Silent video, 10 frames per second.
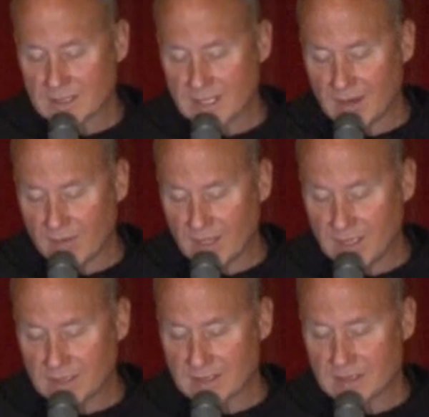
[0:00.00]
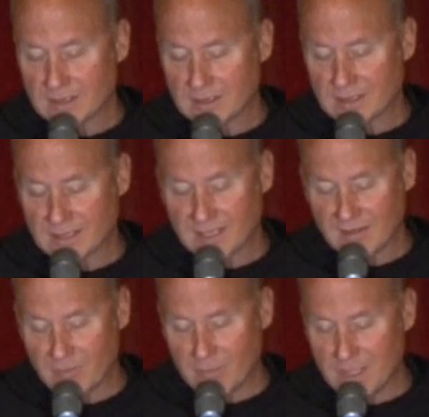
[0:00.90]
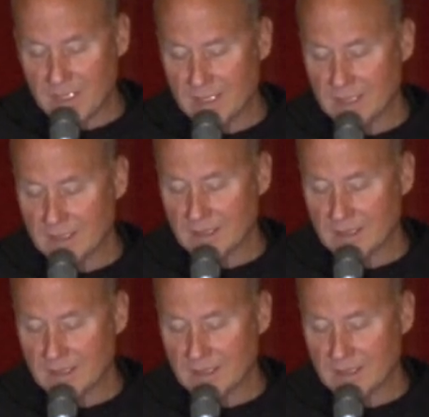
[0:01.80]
save us, to save me,